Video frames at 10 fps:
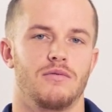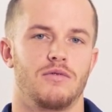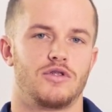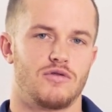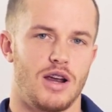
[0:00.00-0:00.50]

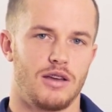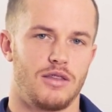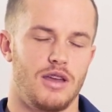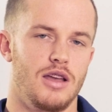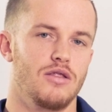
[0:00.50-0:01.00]

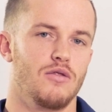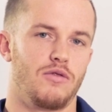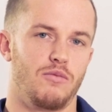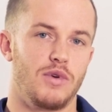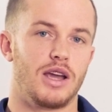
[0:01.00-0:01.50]
strength in
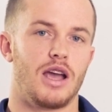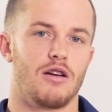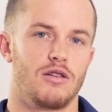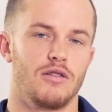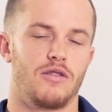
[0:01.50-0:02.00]
those weak
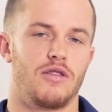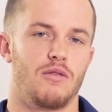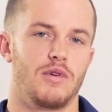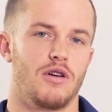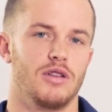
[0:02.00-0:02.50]
areas
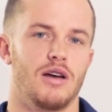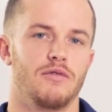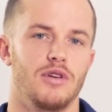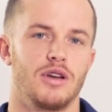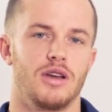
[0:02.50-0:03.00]
that we are
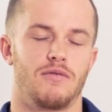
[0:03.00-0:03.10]
leveling.